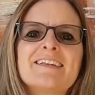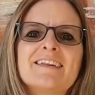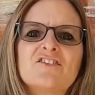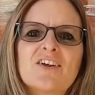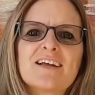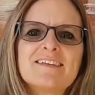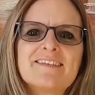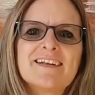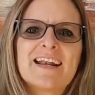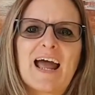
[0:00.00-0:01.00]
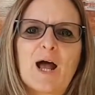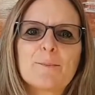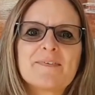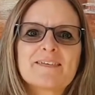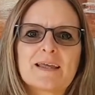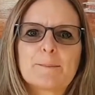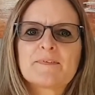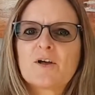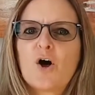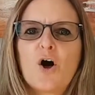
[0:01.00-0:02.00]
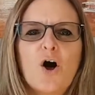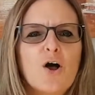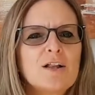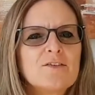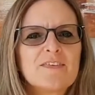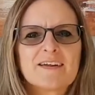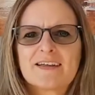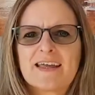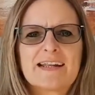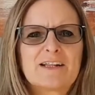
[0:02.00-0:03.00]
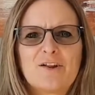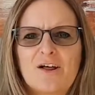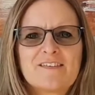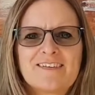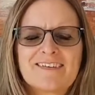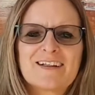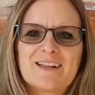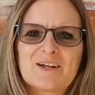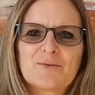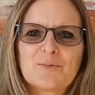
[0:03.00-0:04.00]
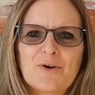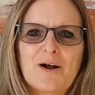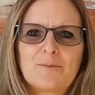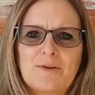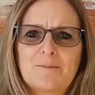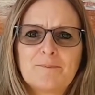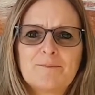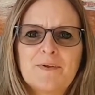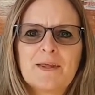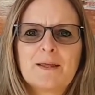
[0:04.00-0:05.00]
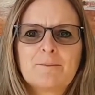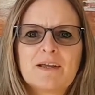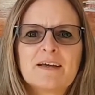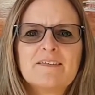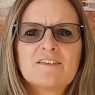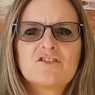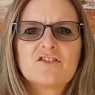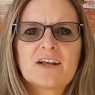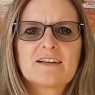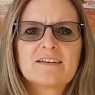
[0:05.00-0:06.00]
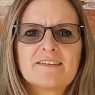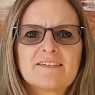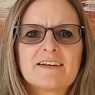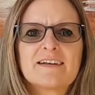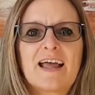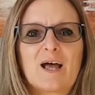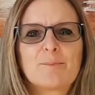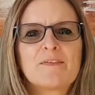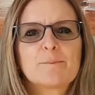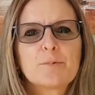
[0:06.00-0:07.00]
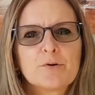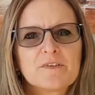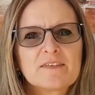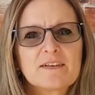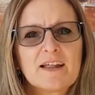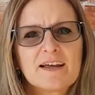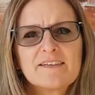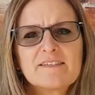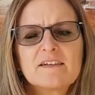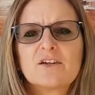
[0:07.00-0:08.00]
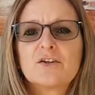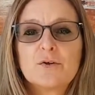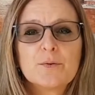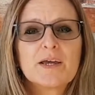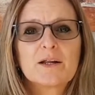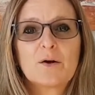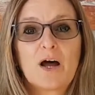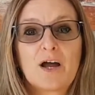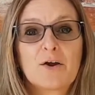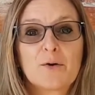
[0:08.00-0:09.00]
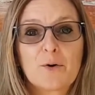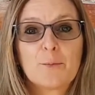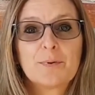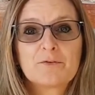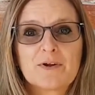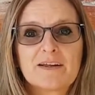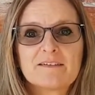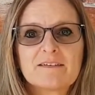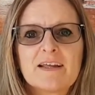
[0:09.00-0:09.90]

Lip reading: The CheckListing app skips all of the getting lost in the clutter problem. Because CheckListing app is personalized, you get a higher open rate.